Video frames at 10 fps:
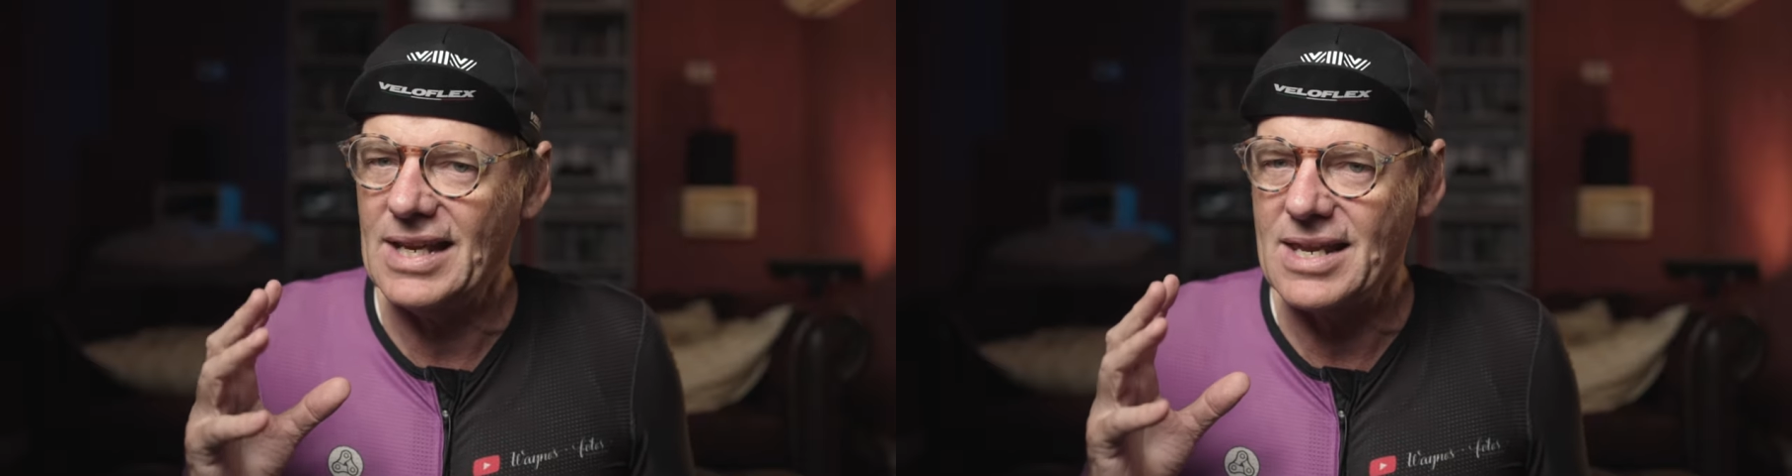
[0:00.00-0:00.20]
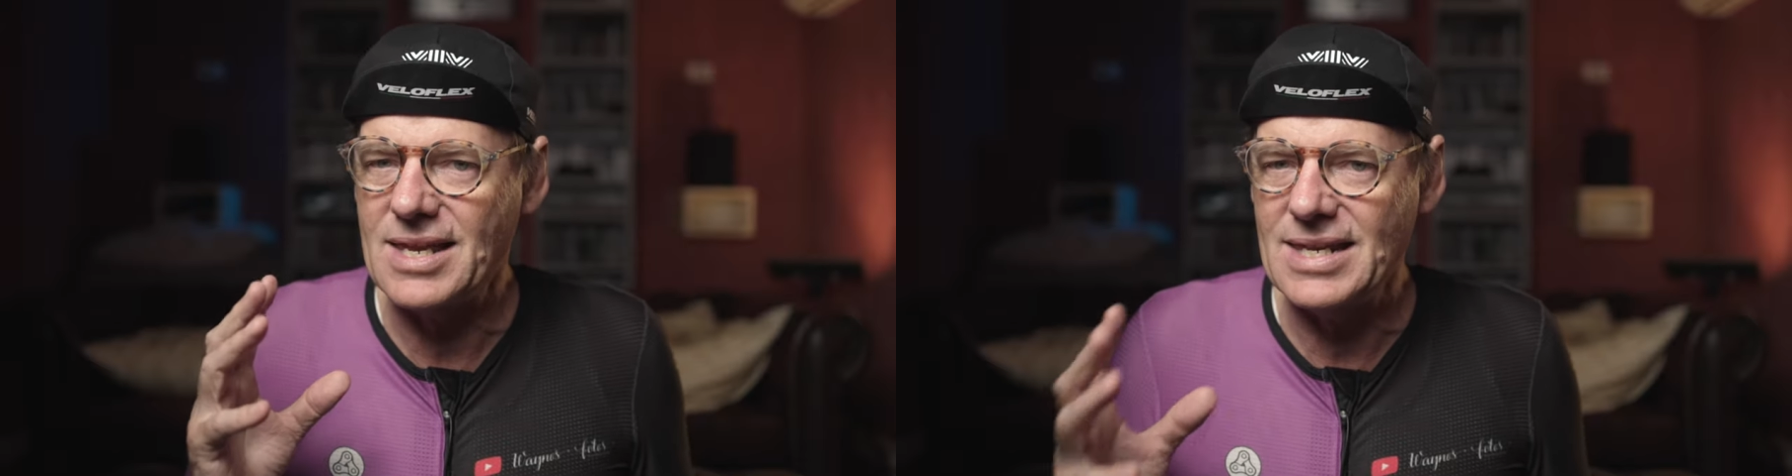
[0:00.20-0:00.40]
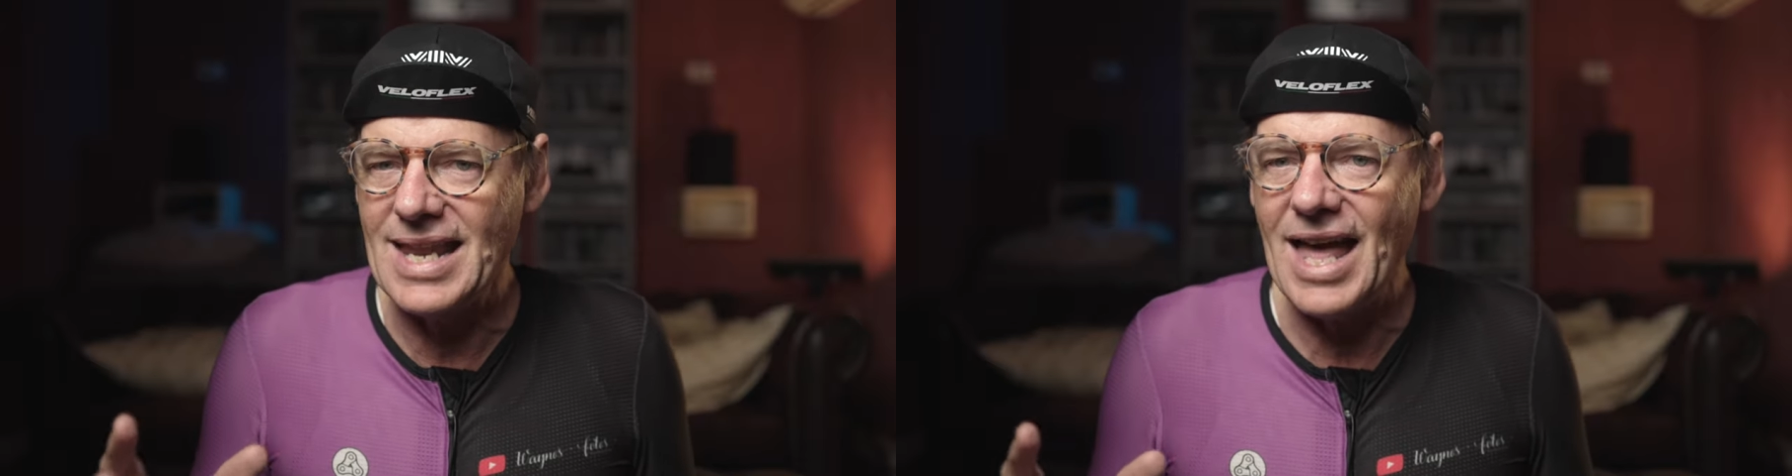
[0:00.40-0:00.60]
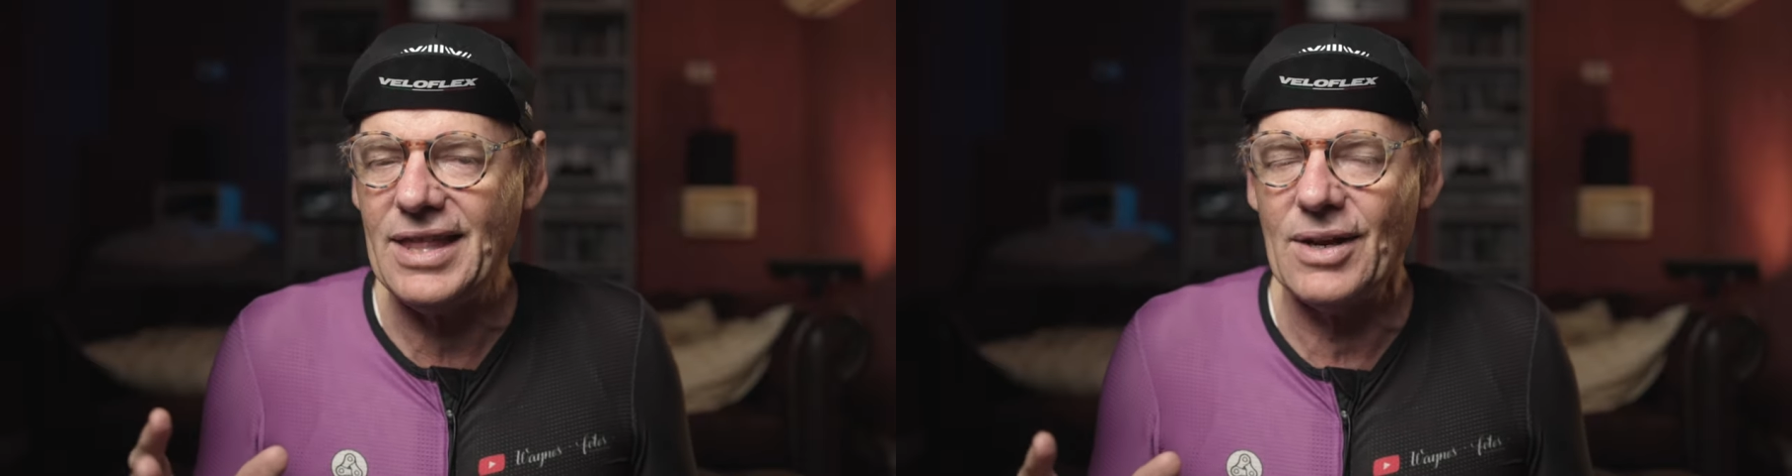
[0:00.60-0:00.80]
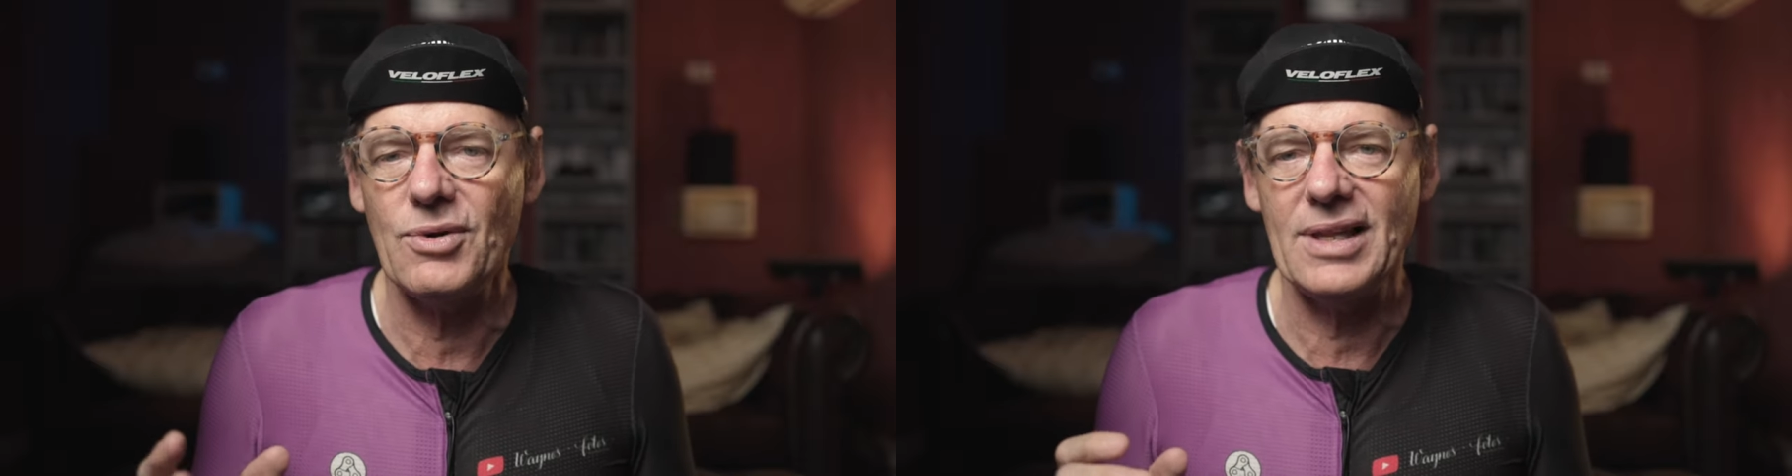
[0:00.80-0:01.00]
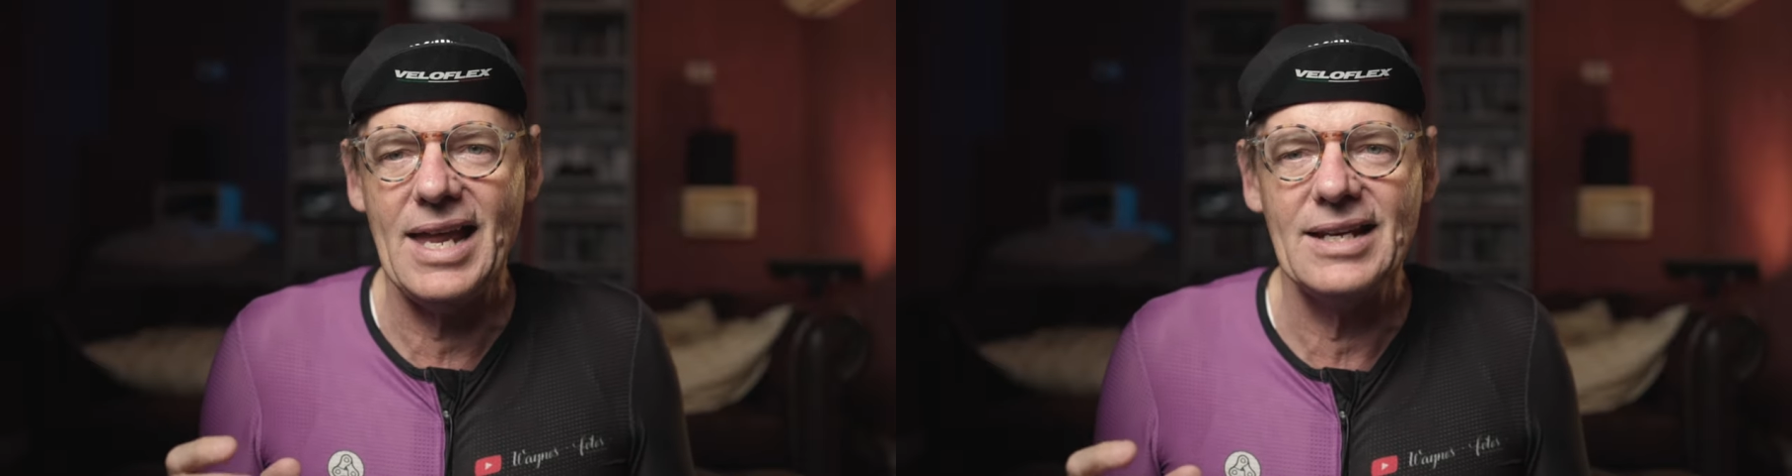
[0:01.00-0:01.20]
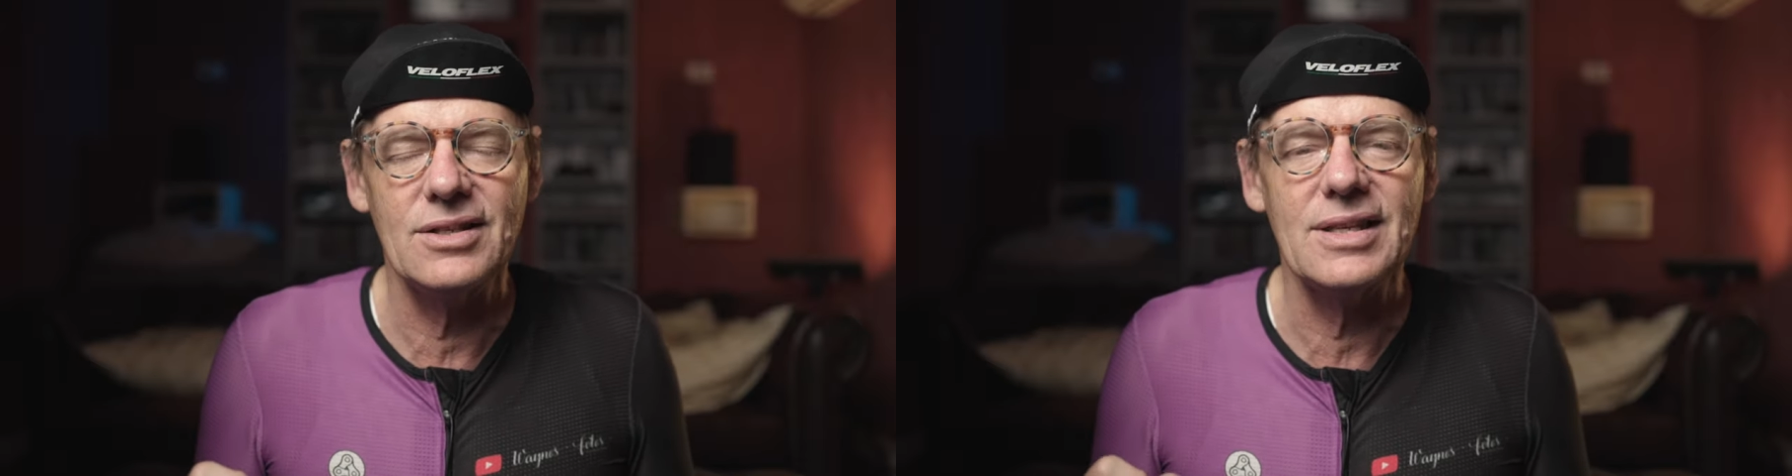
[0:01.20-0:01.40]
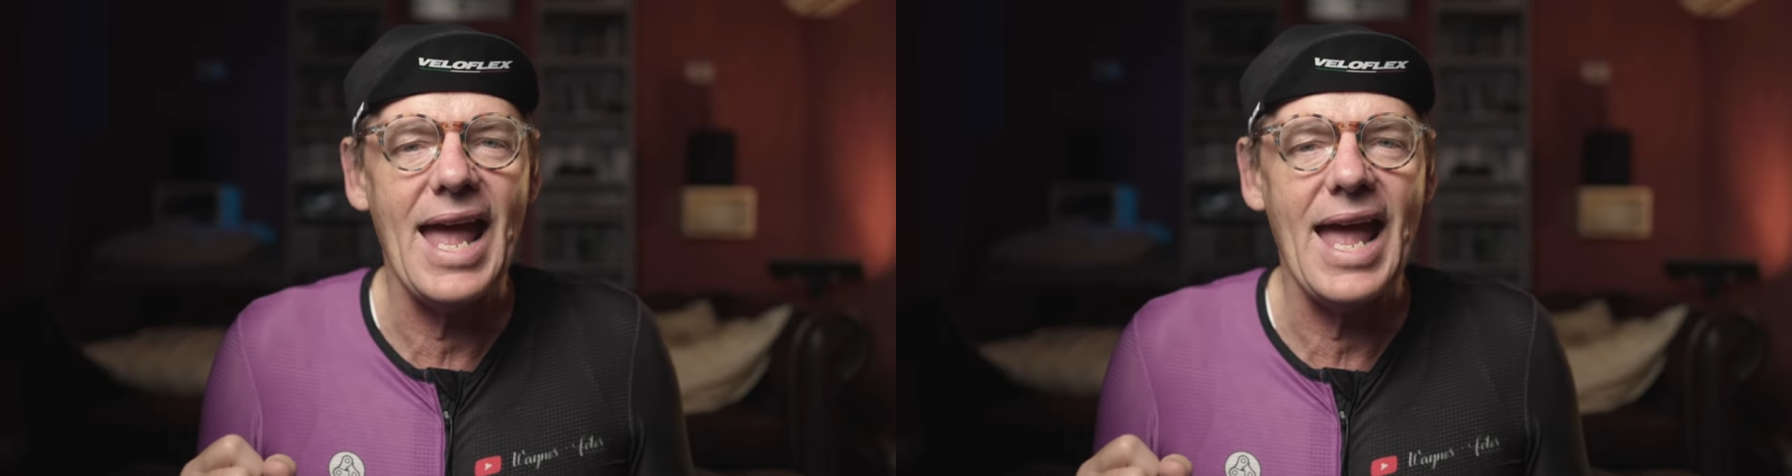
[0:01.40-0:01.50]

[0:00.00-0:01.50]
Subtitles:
there's nothing relating to